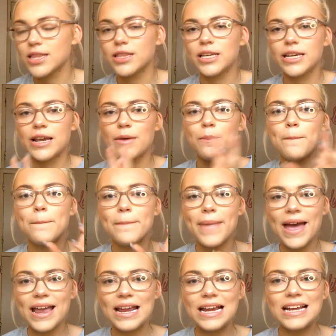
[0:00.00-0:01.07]
the
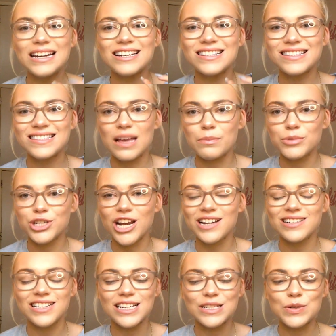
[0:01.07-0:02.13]
main
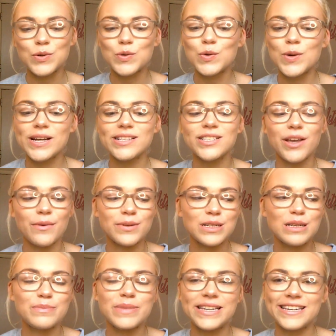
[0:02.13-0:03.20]
subject is always going
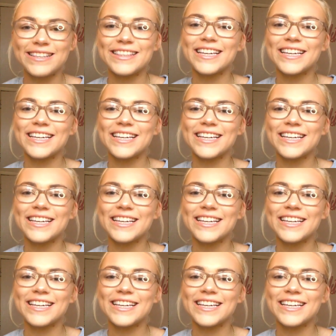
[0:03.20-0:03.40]
to be